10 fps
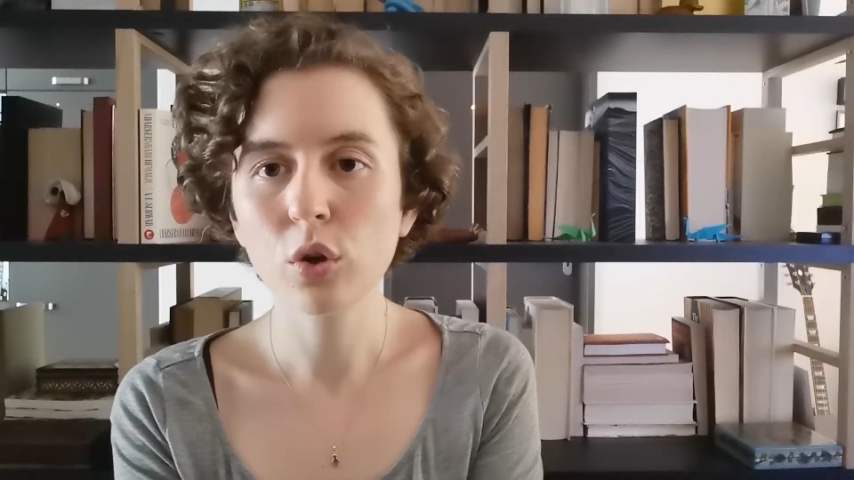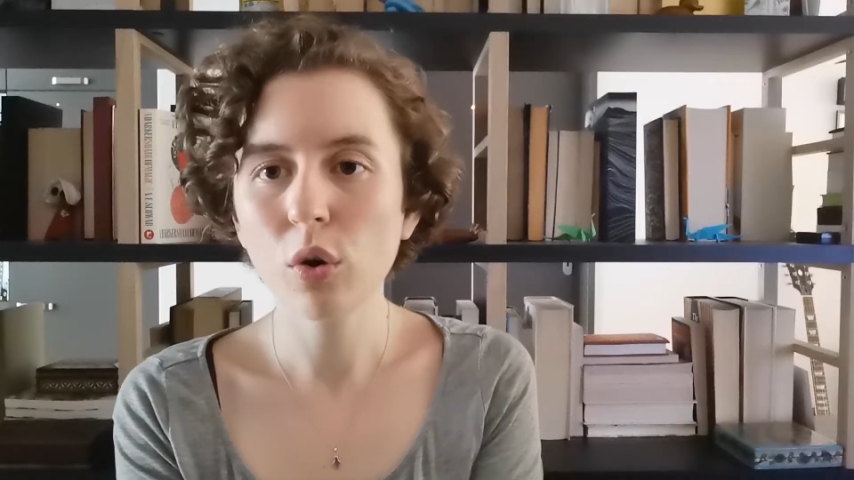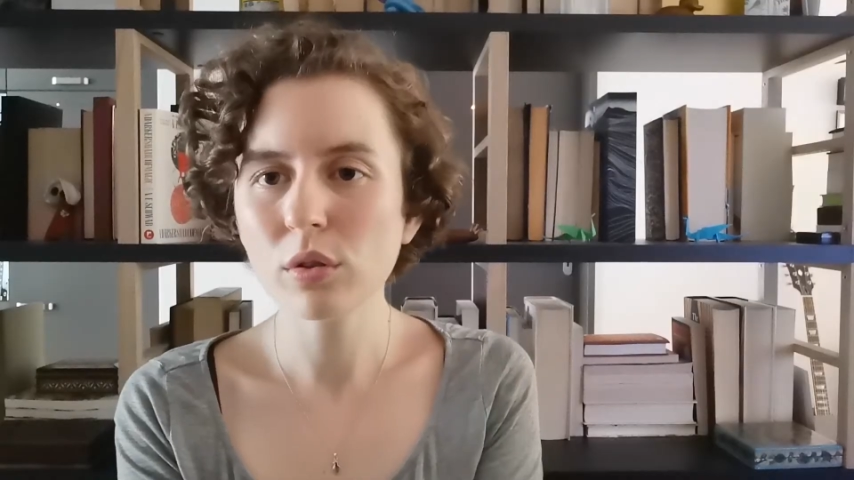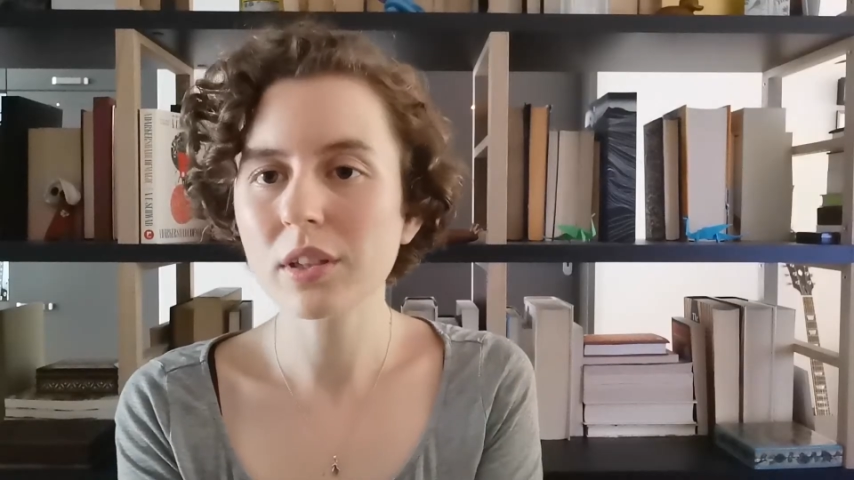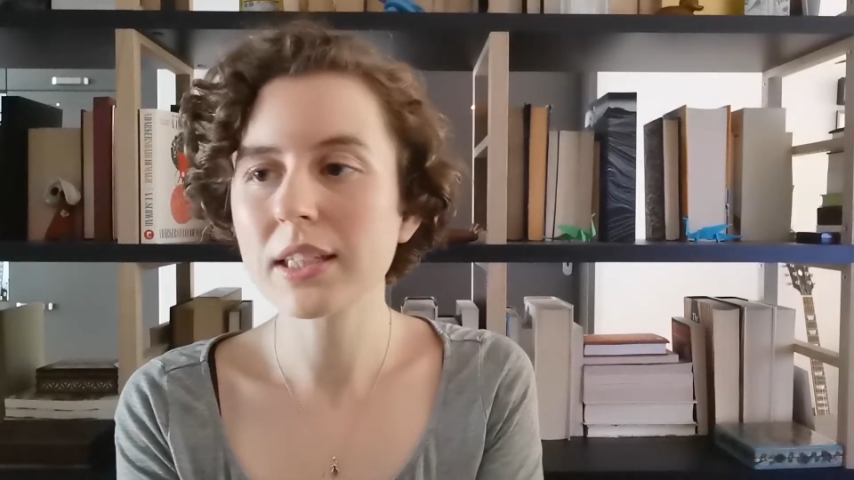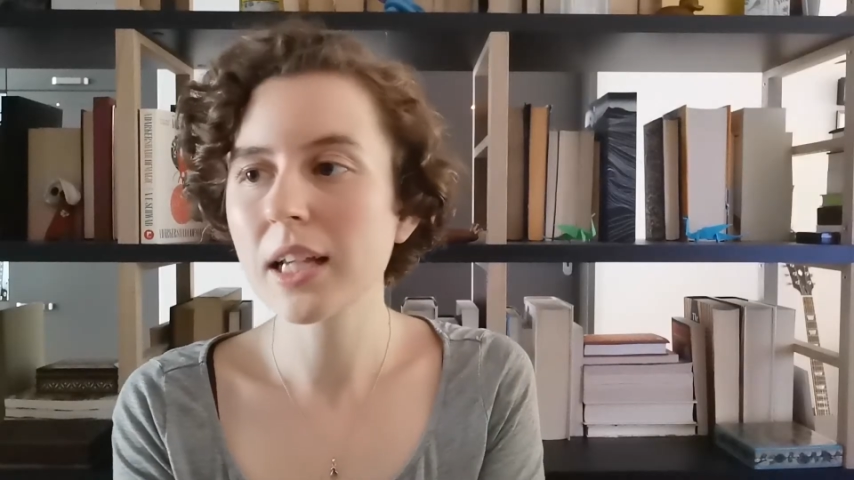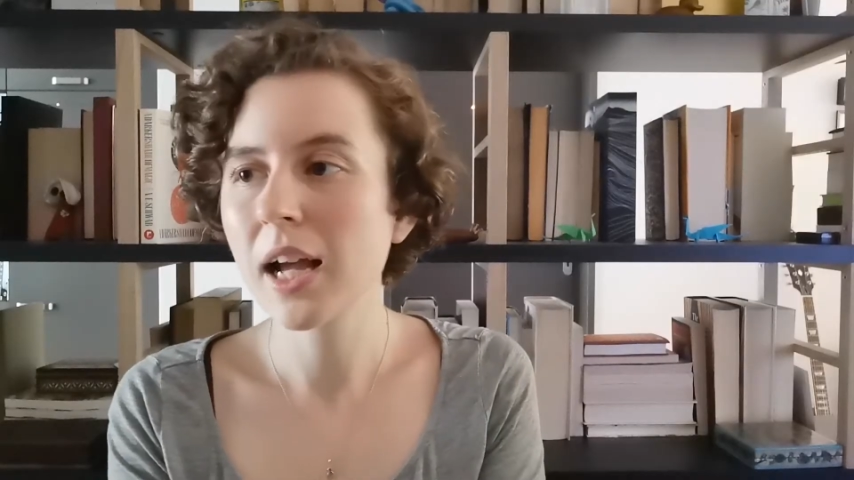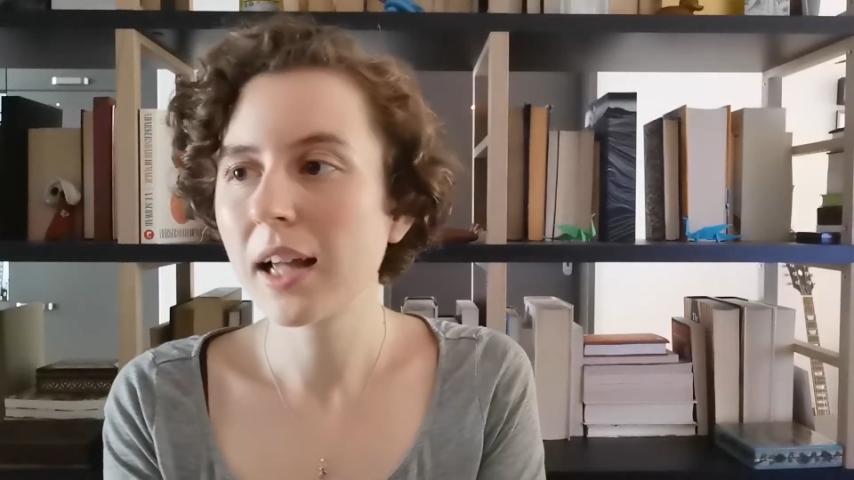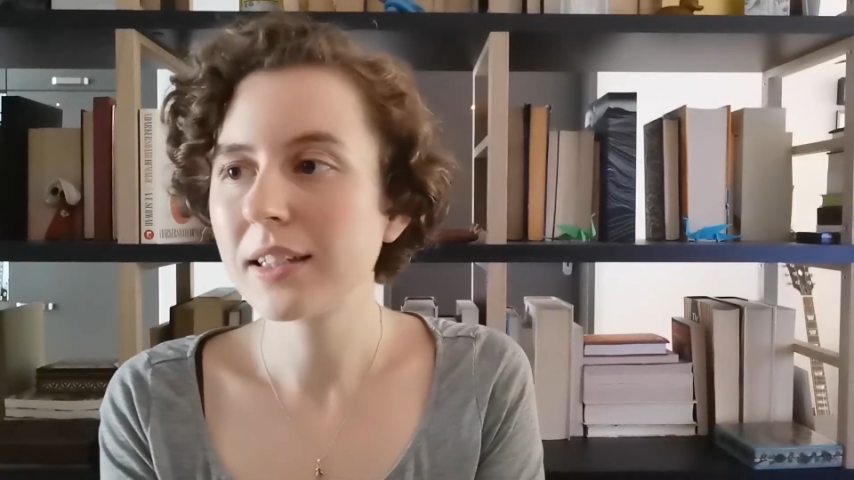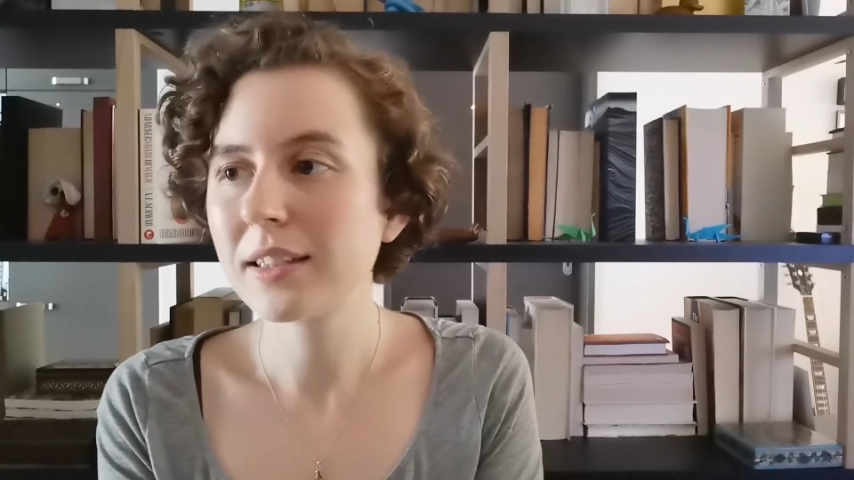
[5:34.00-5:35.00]
Coates
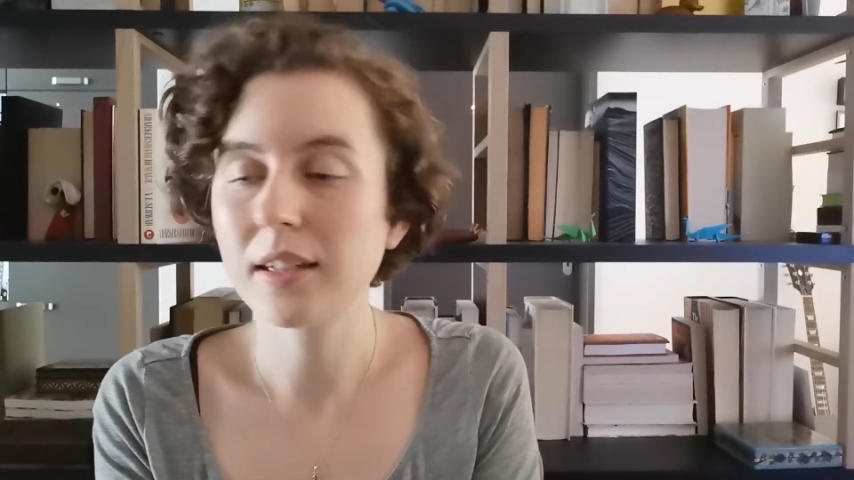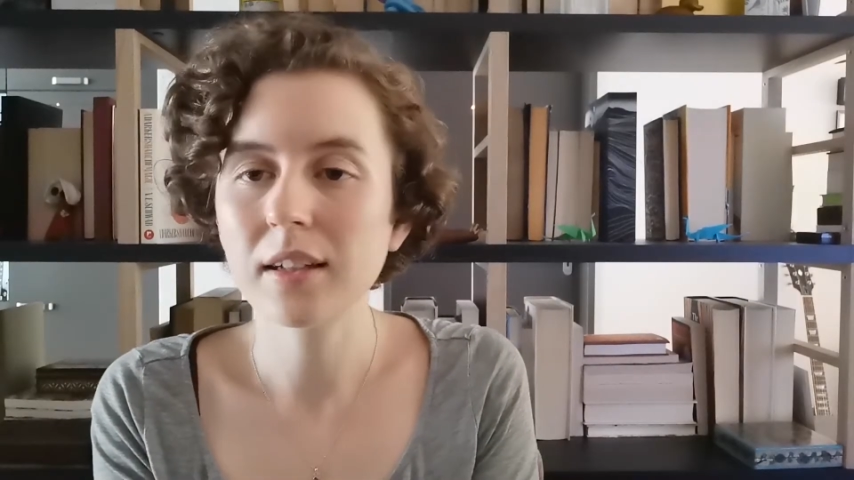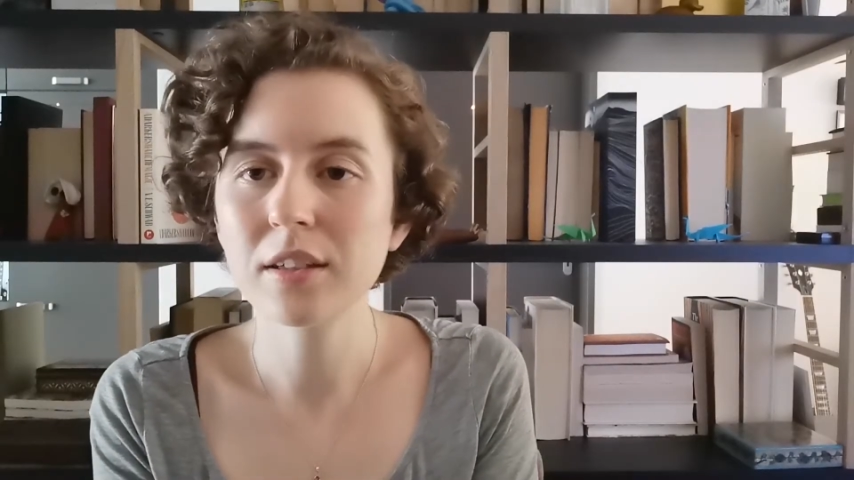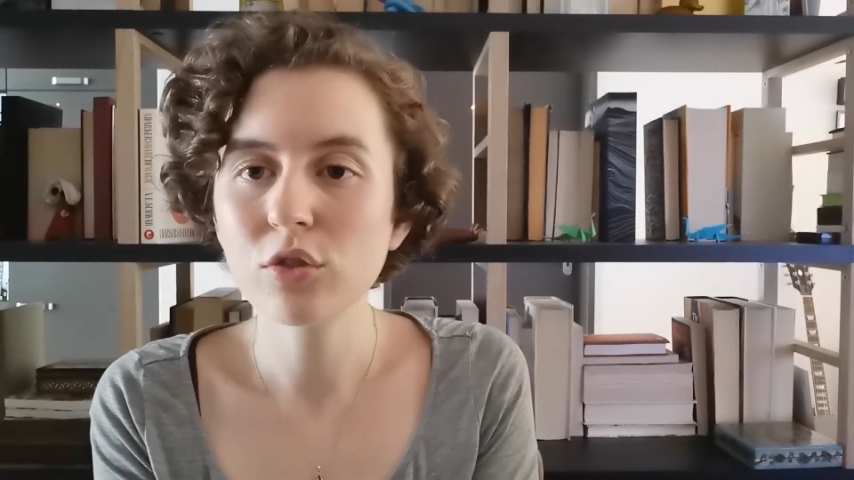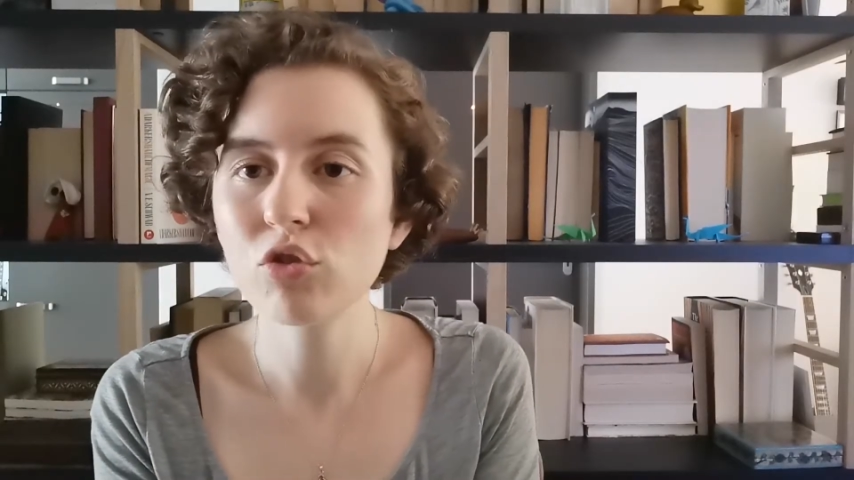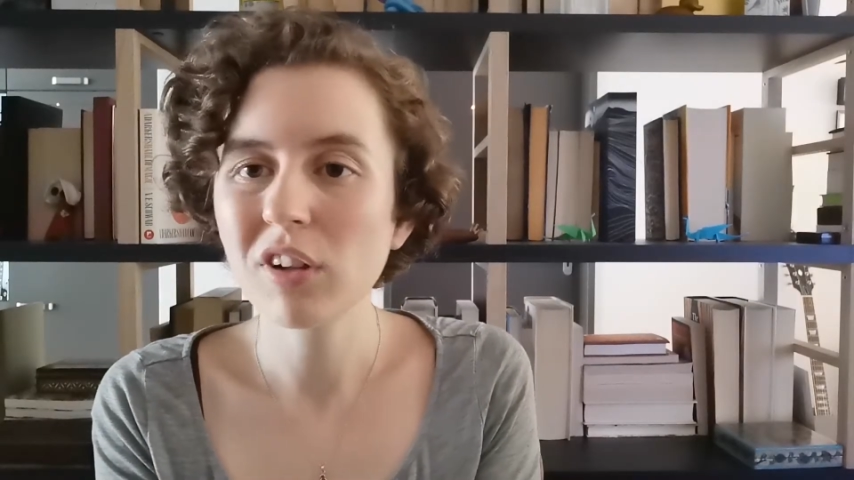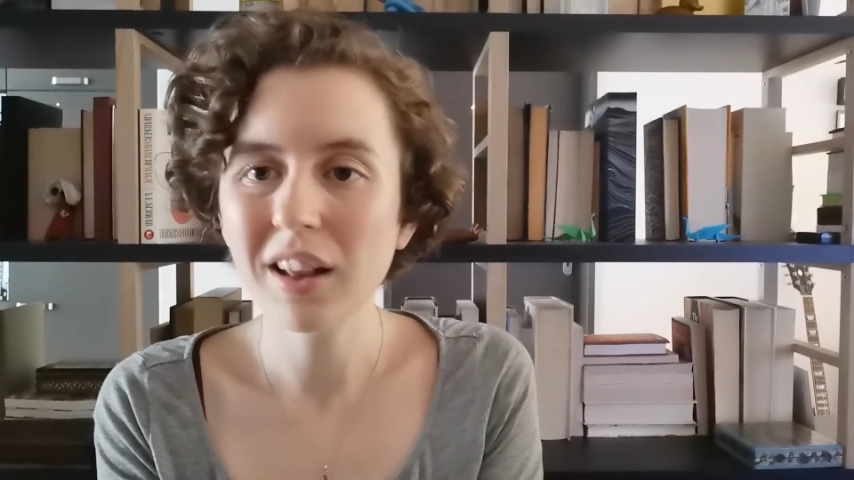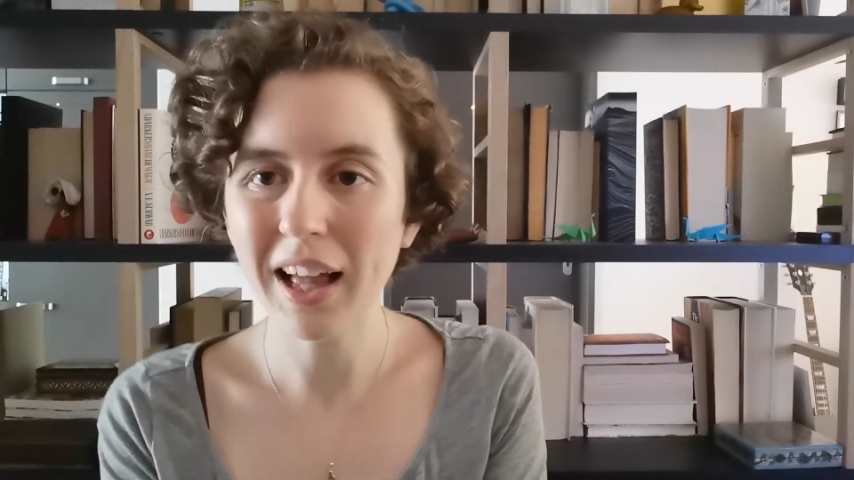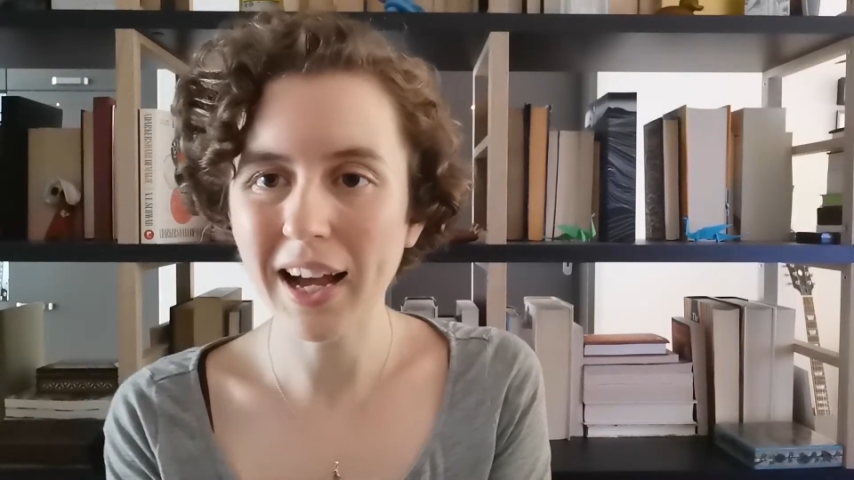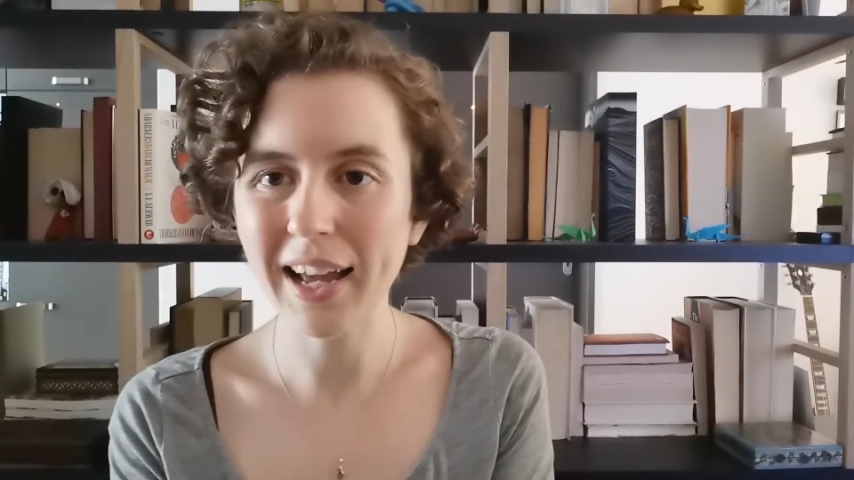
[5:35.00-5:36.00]
doesn't
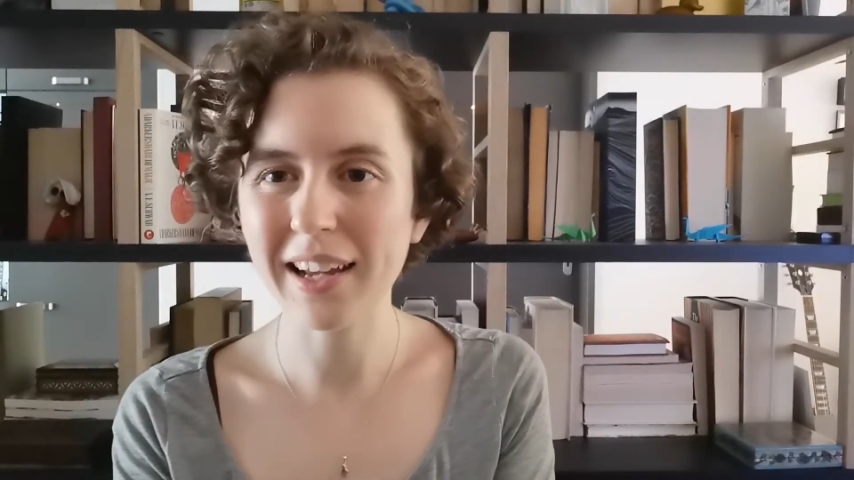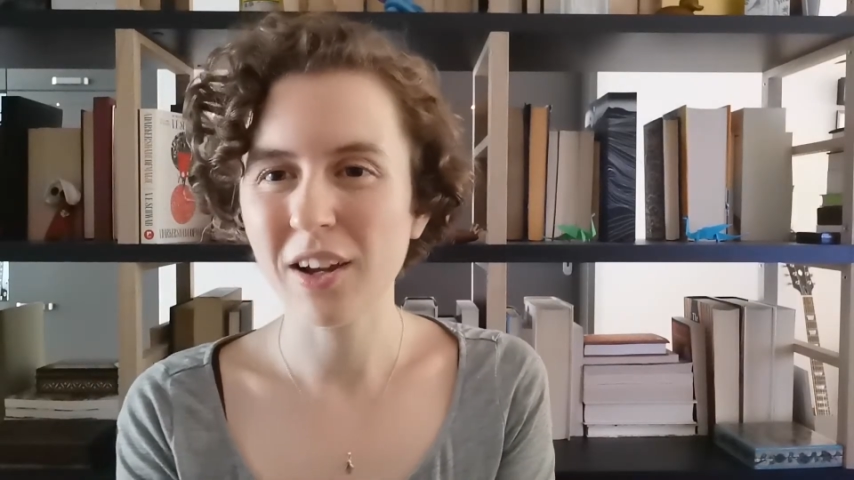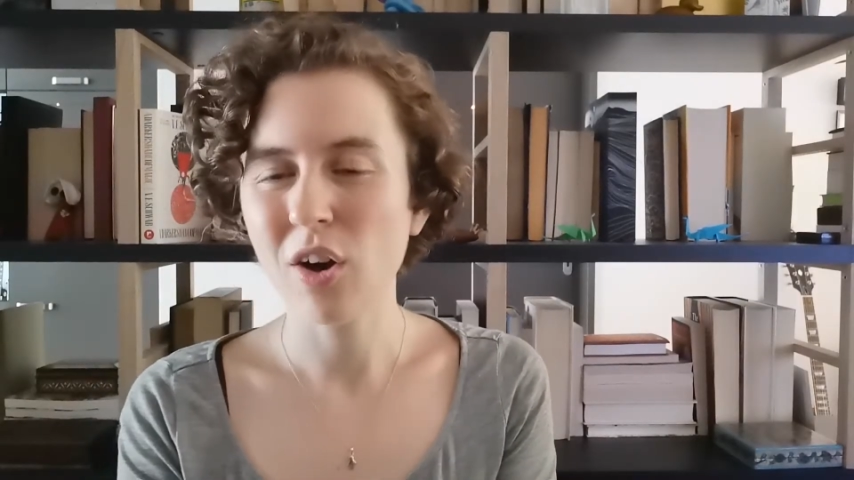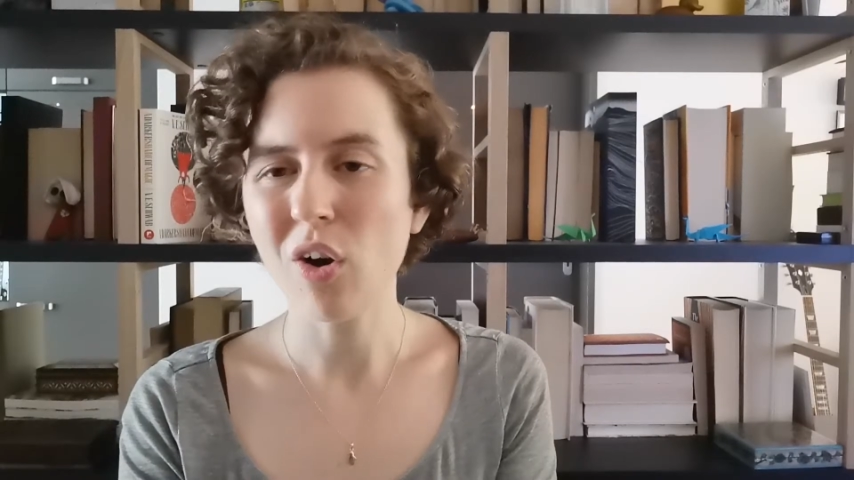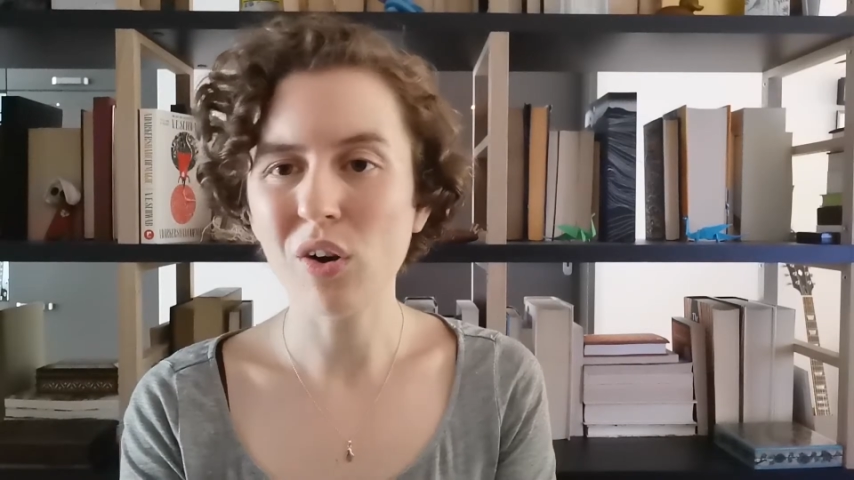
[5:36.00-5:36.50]
rely